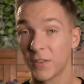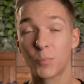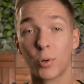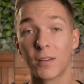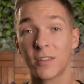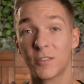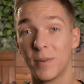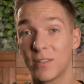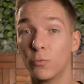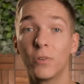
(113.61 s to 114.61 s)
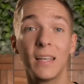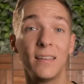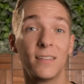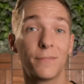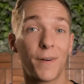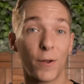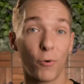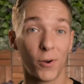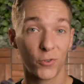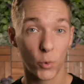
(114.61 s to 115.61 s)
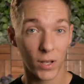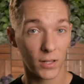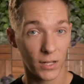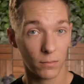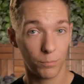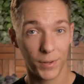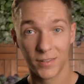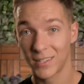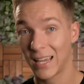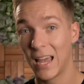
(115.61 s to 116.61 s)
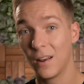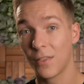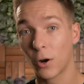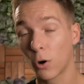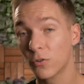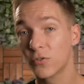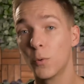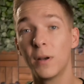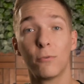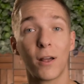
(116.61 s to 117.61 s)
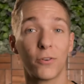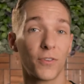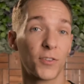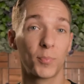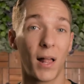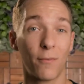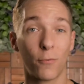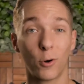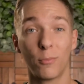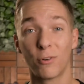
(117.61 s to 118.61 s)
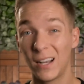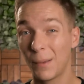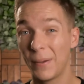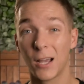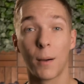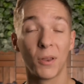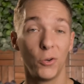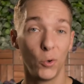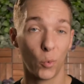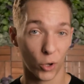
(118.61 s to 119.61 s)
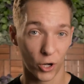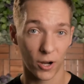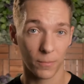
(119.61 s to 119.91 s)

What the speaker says: this process makes it really easy to find writers quickly because, again, there are so many writers on this platform ready to pick up new work.